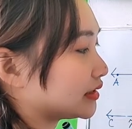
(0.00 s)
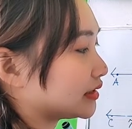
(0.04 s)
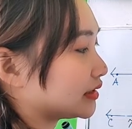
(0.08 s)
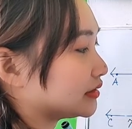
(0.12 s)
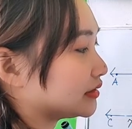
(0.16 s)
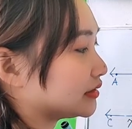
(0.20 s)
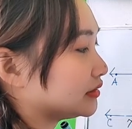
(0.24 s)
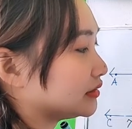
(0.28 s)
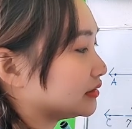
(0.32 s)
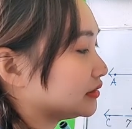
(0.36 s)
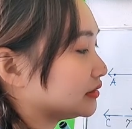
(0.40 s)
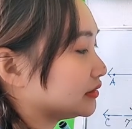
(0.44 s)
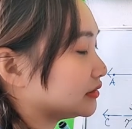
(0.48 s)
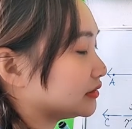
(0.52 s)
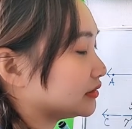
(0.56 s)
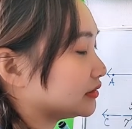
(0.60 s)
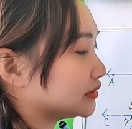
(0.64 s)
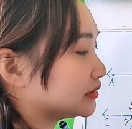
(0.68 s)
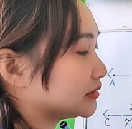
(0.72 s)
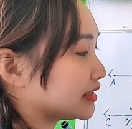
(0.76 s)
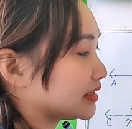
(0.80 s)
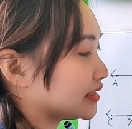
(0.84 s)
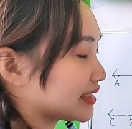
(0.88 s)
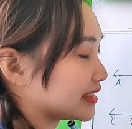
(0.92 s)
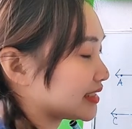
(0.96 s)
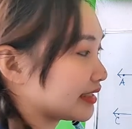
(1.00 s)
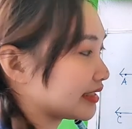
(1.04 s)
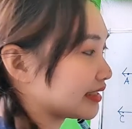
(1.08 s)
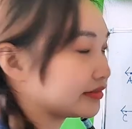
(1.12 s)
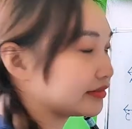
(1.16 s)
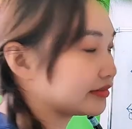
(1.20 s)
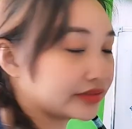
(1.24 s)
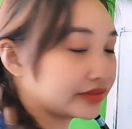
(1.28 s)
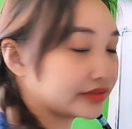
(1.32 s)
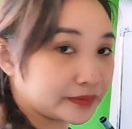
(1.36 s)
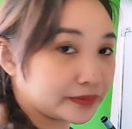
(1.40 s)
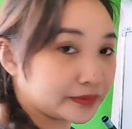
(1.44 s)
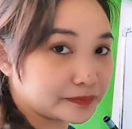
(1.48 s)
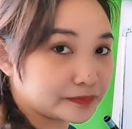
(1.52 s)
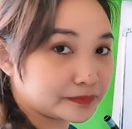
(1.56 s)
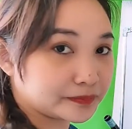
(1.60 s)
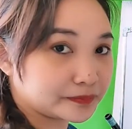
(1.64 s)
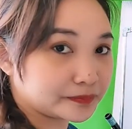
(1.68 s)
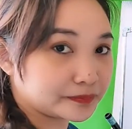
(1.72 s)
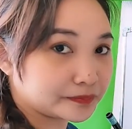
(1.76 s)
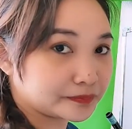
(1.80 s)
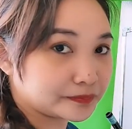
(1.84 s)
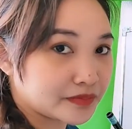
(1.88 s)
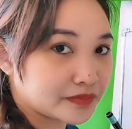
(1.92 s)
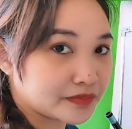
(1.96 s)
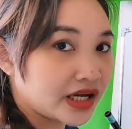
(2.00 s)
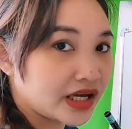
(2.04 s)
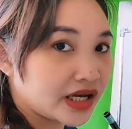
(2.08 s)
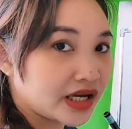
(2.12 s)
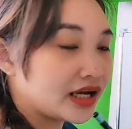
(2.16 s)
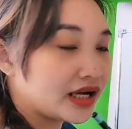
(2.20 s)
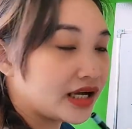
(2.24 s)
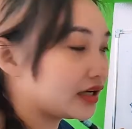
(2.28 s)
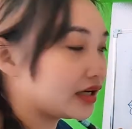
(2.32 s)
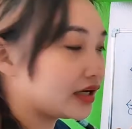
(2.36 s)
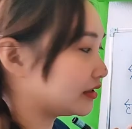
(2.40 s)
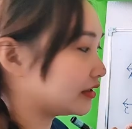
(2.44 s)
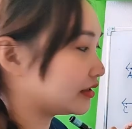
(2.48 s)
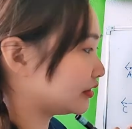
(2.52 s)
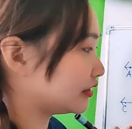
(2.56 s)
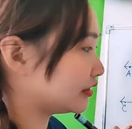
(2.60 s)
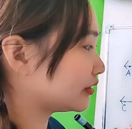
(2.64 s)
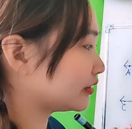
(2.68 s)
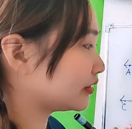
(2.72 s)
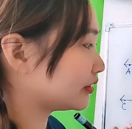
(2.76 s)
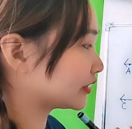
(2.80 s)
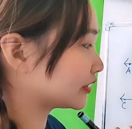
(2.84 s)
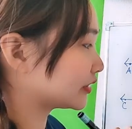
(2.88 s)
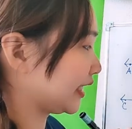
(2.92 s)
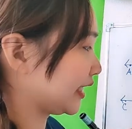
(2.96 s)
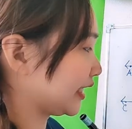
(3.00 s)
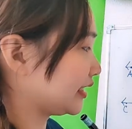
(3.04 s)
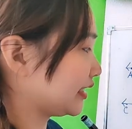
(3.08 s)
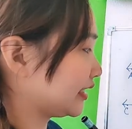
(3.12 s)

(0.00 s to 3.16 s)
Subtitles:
Meaning to say that these angles are